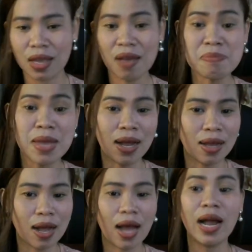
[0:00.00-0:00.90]
an
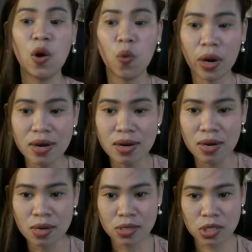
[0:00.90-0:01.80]
hour.
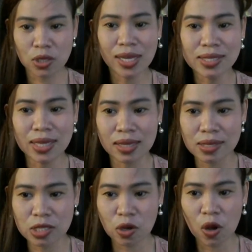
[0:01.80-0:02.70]
So that's it.
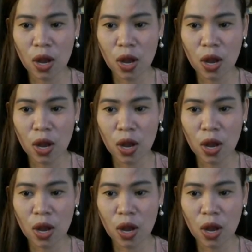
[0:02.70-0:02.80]
So